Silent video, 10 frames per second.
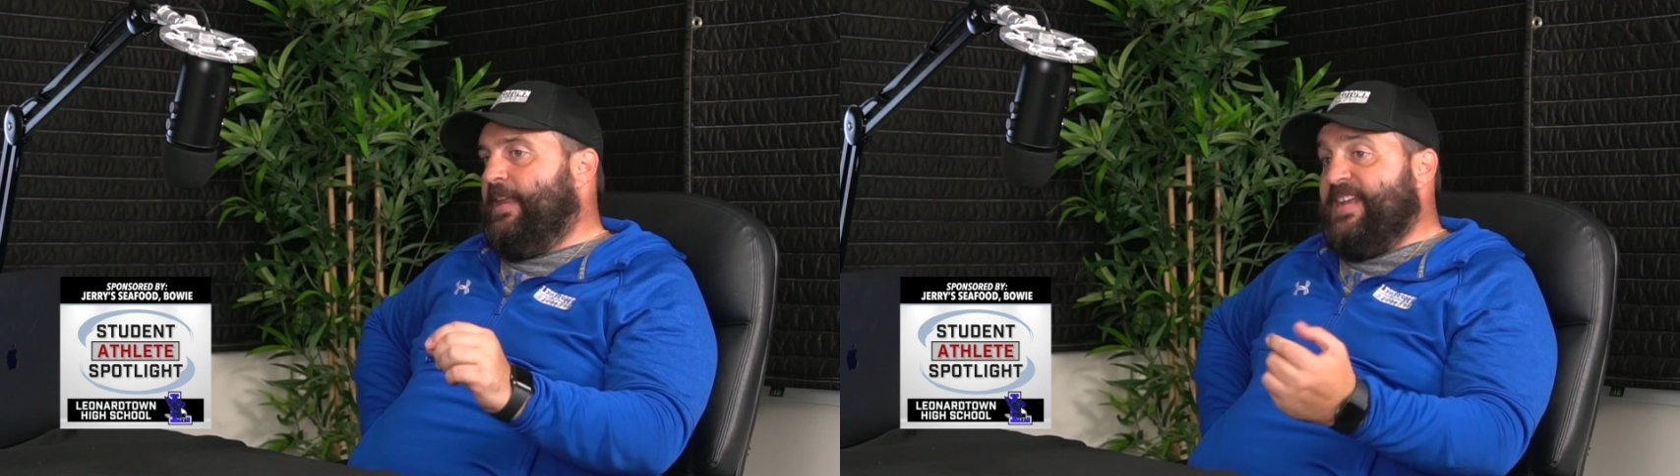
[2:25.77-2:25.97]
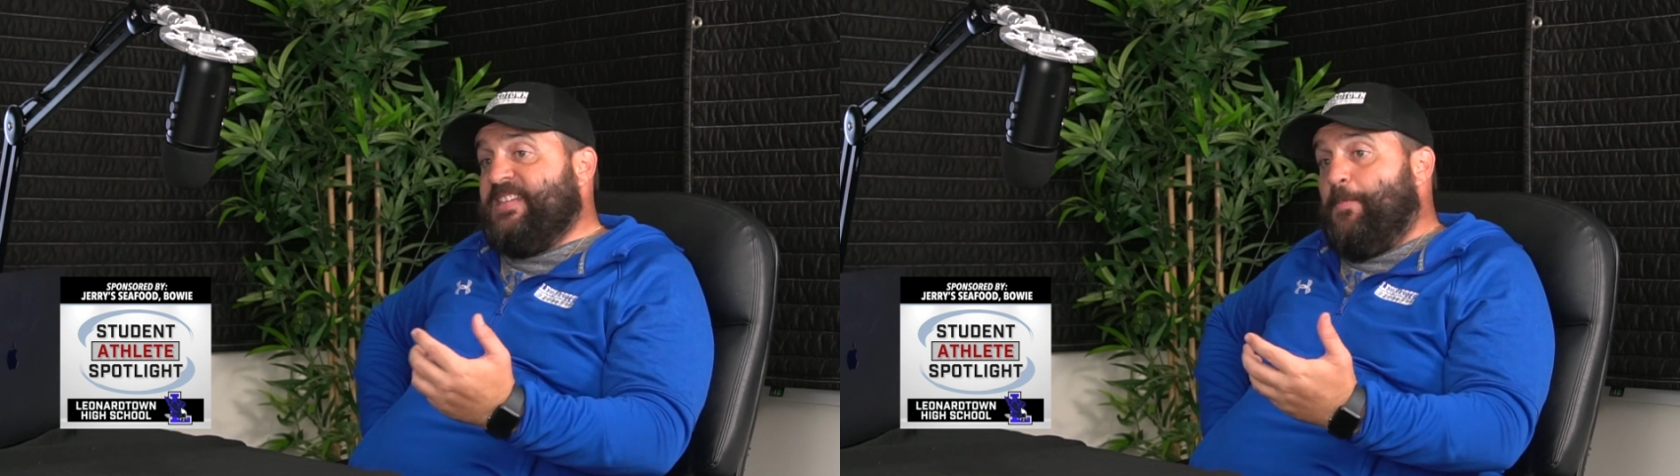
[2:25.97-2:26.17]

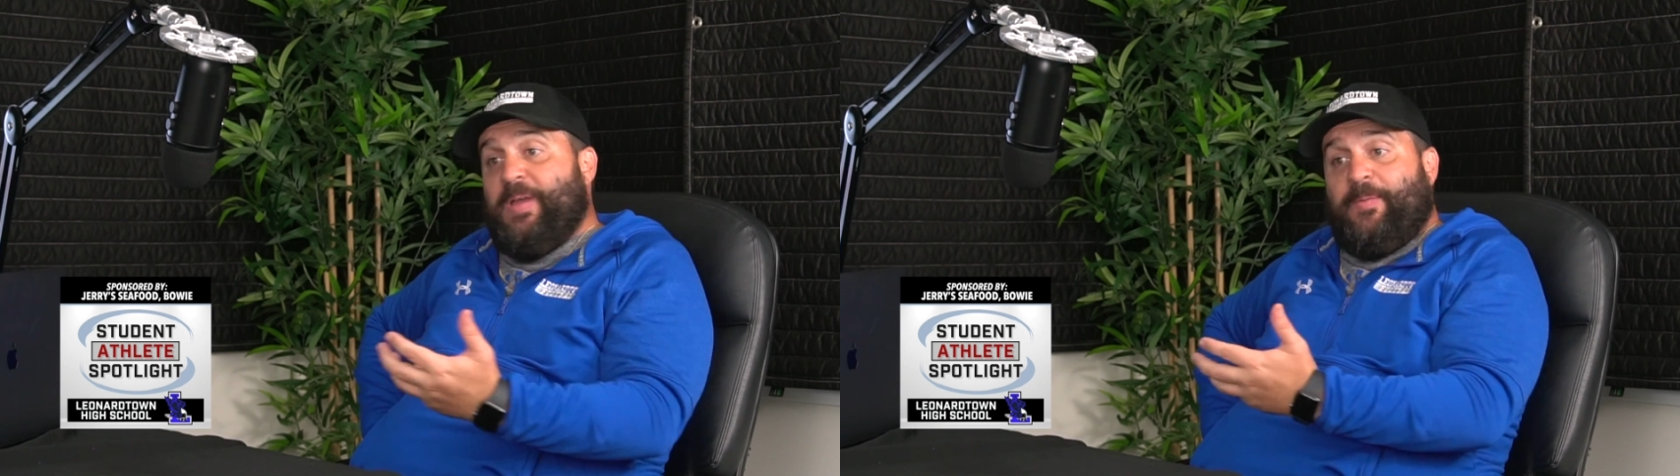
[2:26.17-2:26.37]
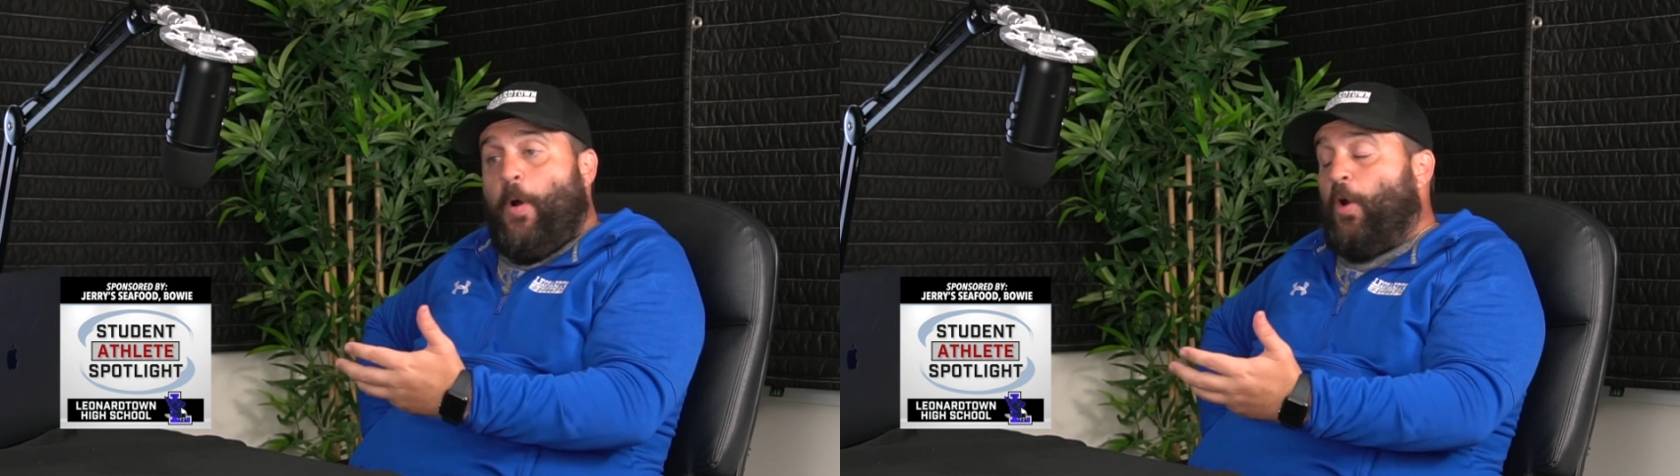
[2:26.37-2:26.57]
that's a
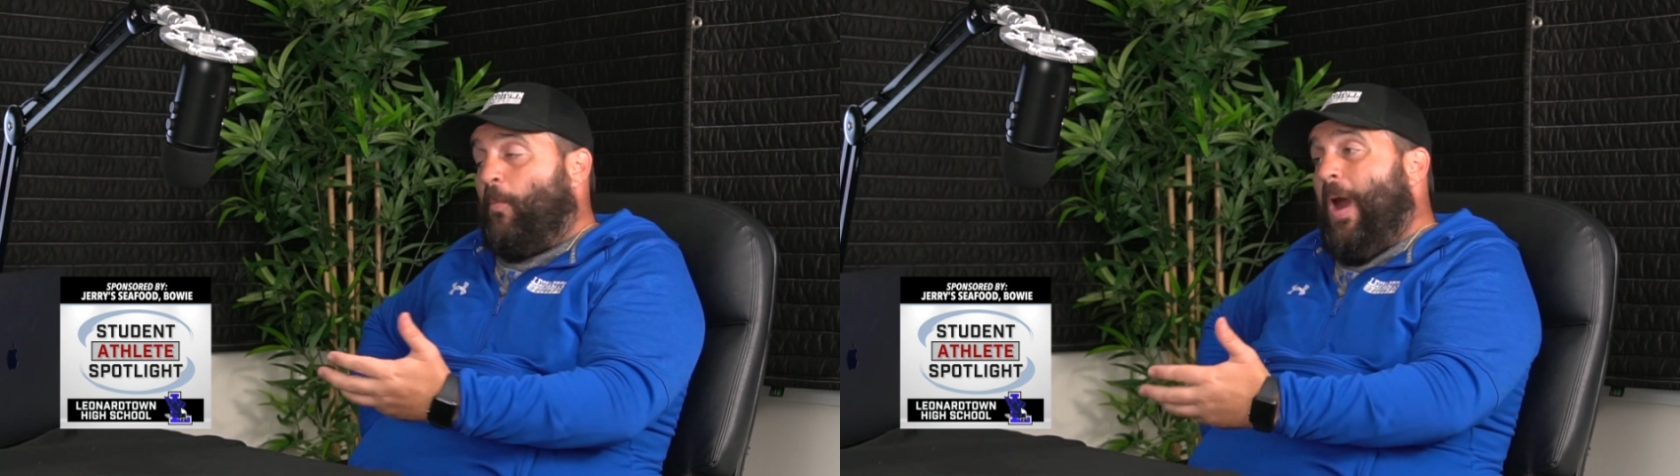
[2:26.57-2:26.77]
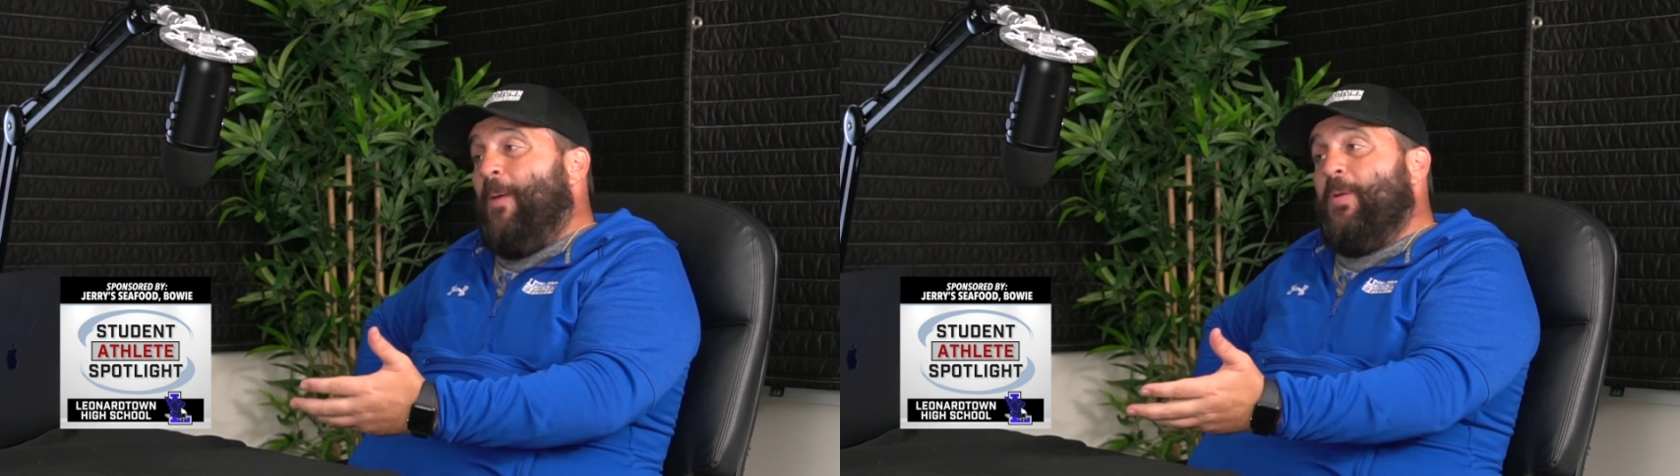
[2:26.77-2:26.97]
big part
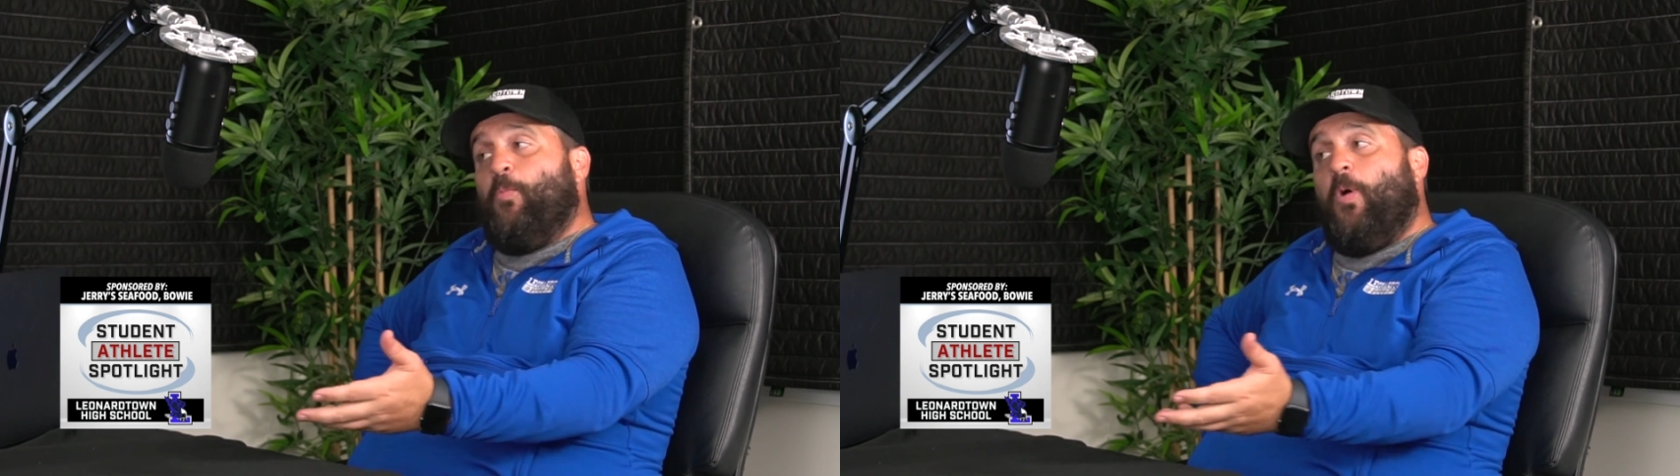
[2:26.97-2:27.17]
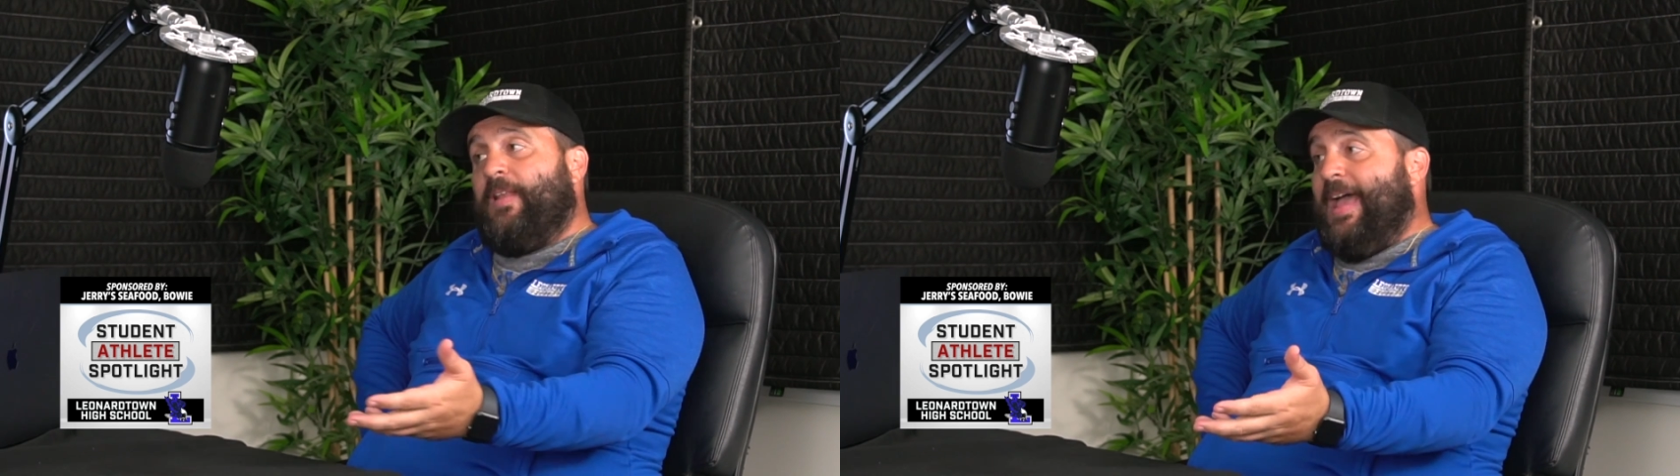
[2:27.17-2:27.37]
of why we won